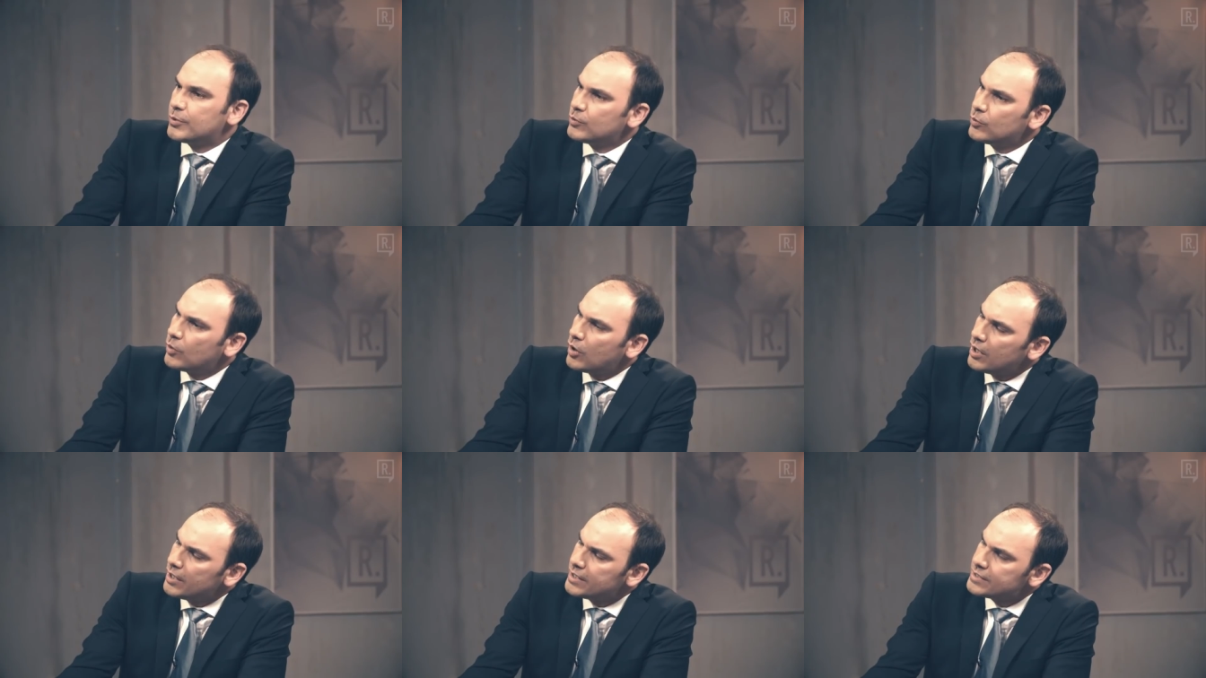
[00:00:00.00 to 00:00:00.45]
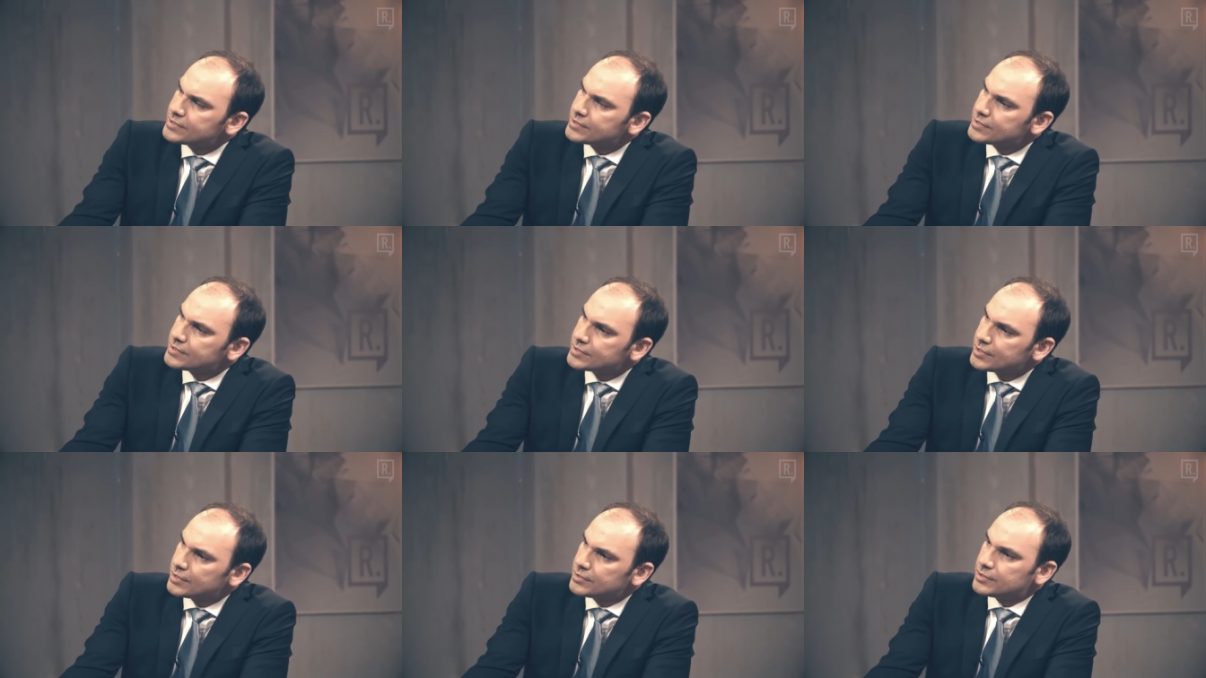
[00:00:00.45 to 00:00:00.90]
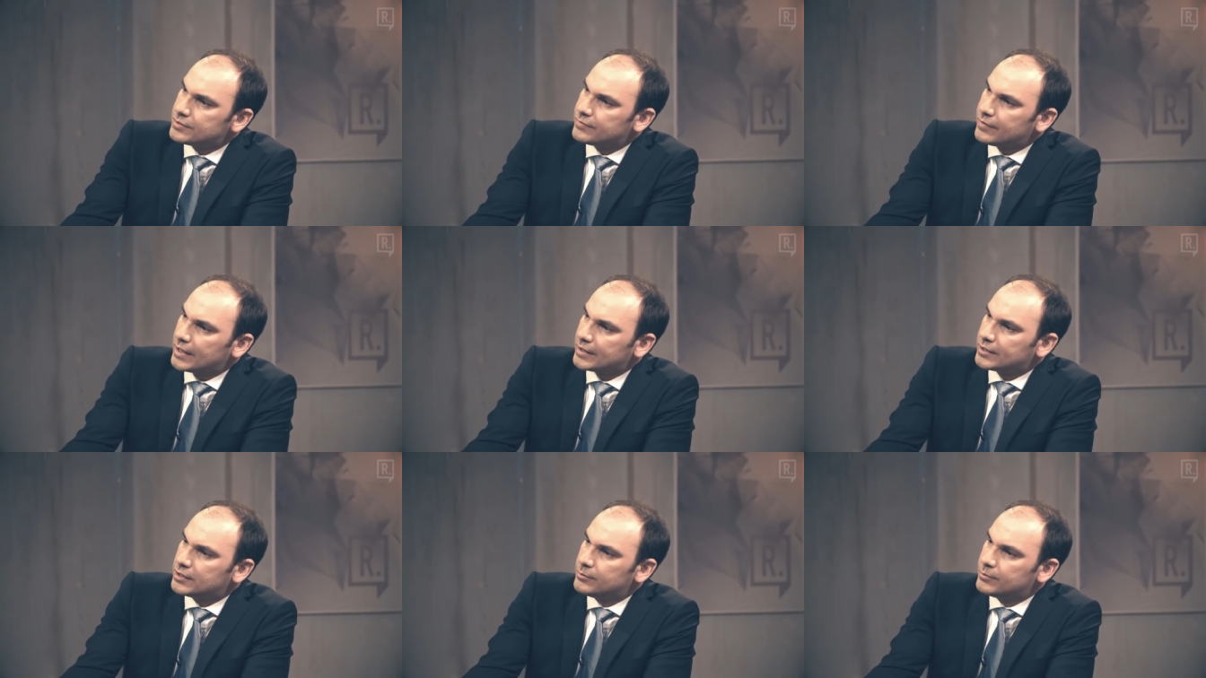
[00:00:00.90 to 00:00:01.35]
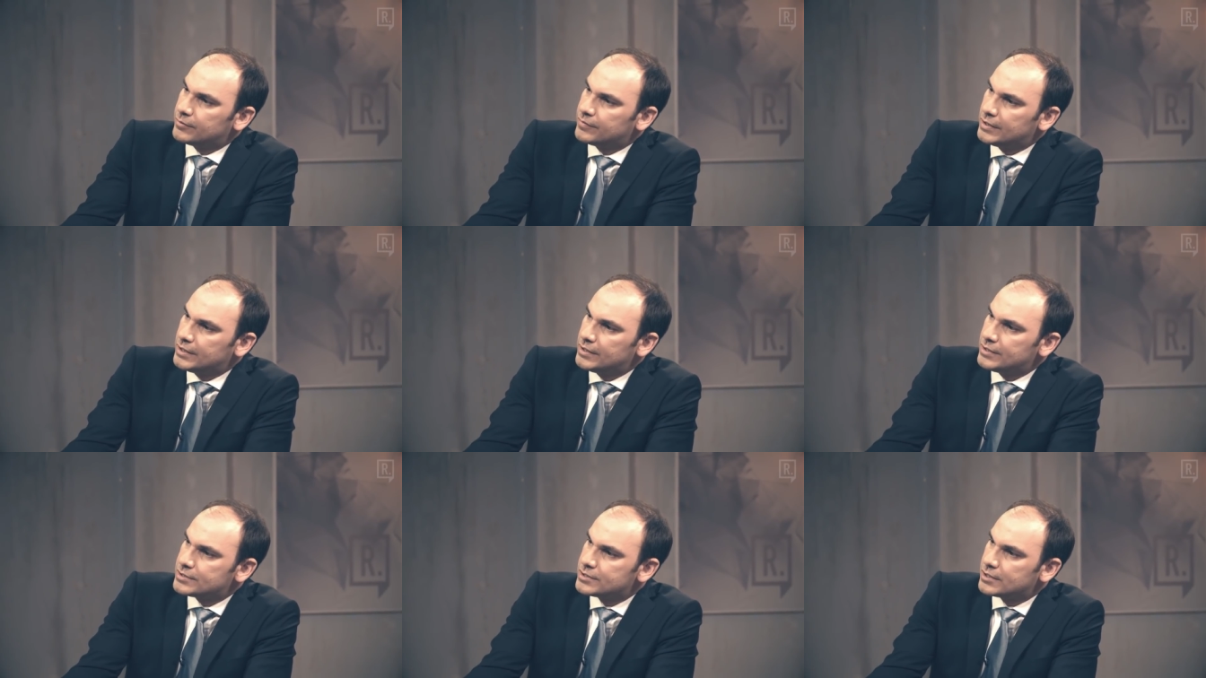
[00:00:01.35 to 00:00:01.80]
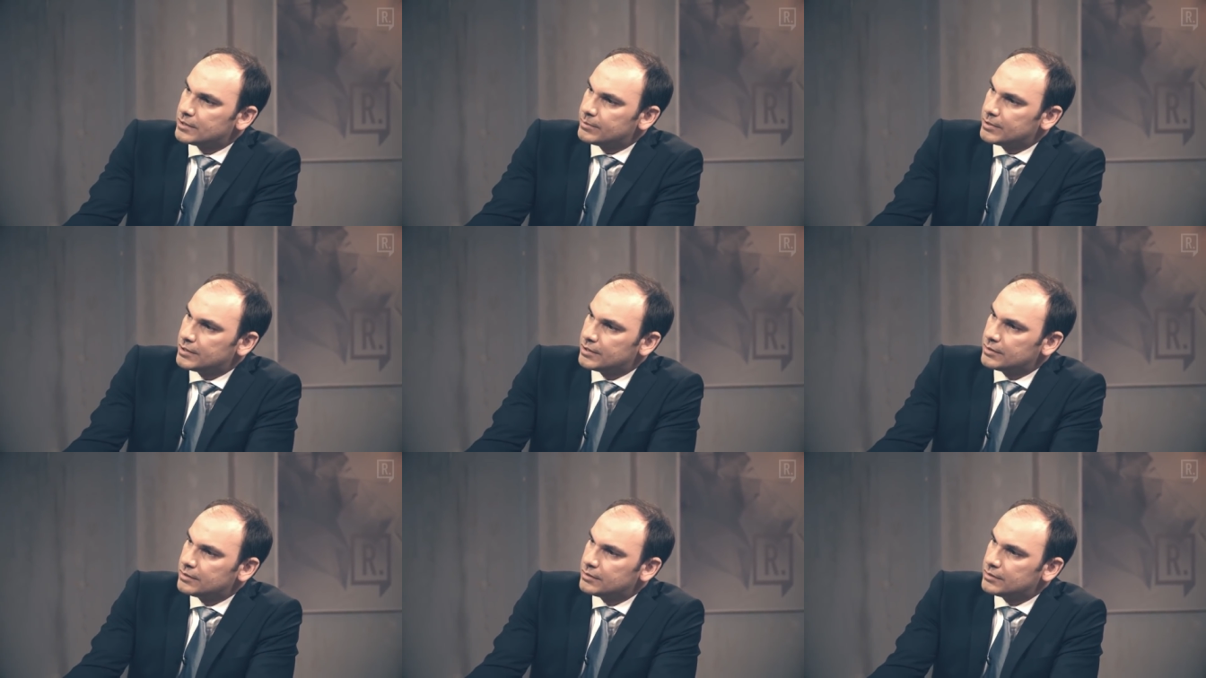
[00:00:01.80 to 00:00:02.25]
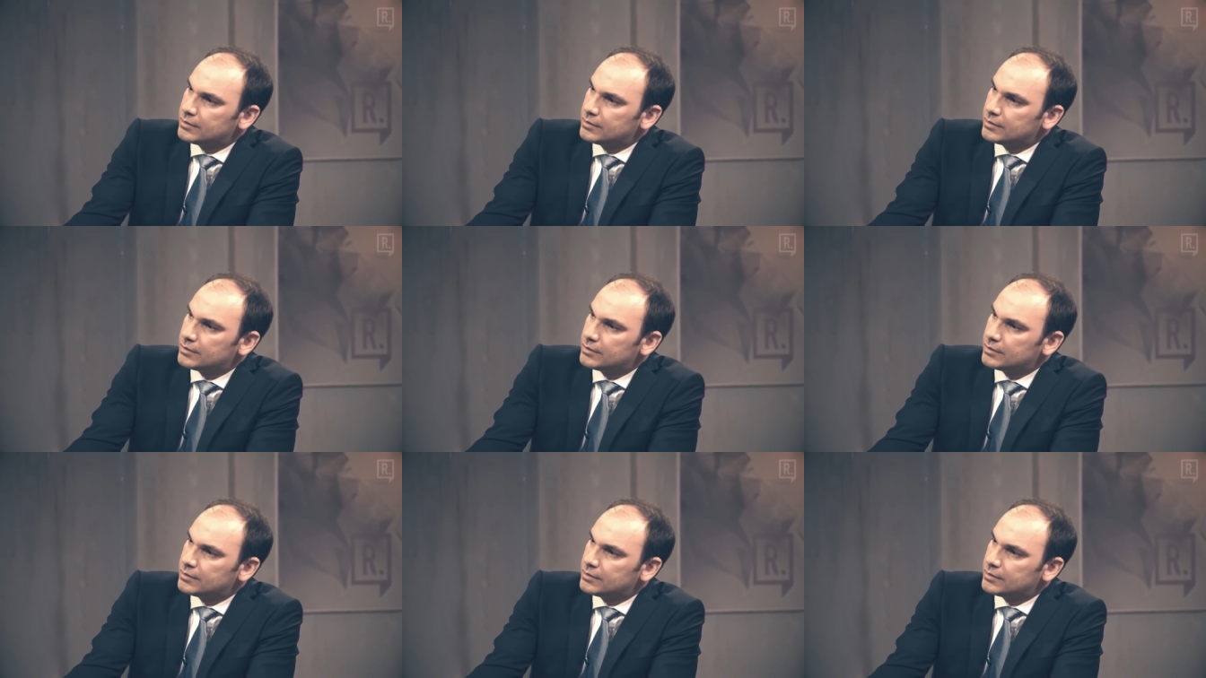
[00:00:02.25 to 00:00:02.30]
But why is there such a vacuum of leadership here?